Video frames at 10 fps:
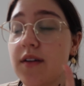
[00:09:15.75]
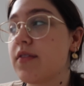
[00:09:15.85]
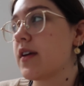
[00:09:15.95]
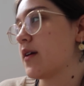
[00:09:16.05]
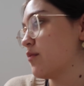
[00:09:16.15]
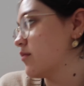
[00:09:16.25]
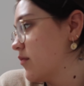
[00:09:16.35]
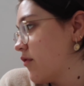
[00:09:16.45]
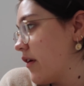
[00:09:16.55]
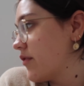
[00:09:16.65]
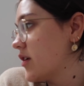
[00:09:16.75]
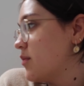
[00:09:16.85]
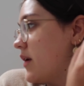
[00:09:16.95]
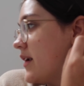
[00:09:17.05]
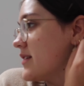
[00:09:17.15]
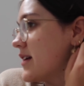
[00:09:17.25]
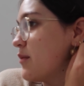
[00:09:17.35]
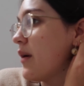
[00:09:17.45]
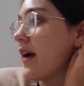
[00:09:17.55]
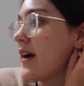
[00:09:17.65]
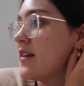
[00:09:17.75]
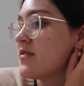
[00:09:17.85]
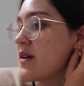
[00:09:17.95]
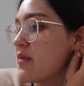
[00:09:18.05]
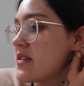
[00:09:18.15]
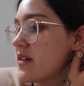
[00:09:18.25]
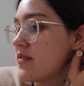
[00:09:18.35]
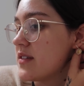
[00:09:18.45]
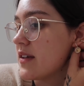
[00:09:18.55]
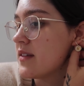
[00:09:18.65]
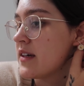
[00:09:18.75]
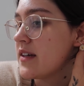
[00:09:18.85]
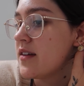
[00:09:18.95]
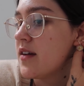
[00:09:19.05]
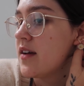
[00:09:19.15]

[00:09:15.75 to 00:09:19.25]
I feel like I'm forever gonna be editing, but I kind of set myself a deadline.